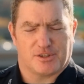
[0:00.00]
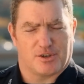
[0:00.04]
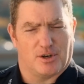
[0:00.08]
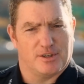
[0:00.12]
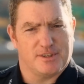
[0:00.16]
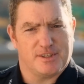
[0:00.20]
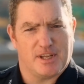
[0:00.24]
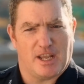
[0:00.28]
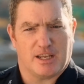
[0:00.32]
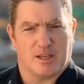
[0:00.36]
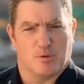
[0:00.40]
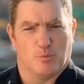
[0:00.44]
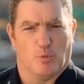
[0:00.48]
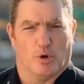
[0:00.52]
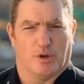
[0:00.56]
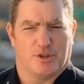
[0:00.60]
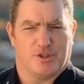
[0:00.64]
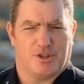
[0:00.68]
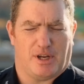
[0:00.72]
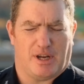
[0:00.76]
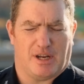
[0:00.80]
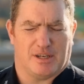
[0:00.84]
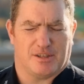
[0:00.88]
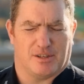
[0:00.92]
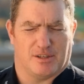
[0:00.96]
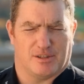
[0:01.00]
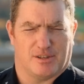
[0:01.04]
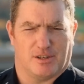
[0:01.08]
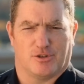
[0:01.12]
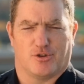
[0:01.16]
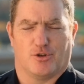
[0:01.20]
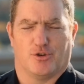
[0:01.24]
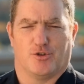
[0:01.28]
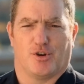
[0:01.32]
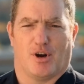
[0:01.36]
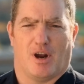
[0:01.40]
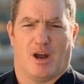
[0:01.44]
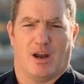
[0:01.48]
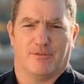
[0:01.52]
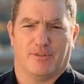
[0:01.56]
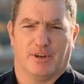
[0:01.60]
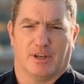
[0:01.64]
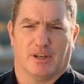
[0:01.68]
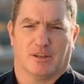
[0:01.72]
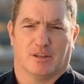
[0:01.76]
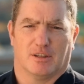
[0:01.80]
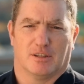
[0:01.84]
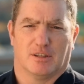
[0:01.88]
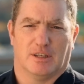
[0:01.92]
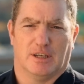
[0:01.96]
start taking more chances as they're
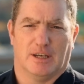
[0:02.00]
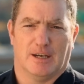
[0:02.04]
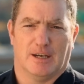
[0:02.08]
driving.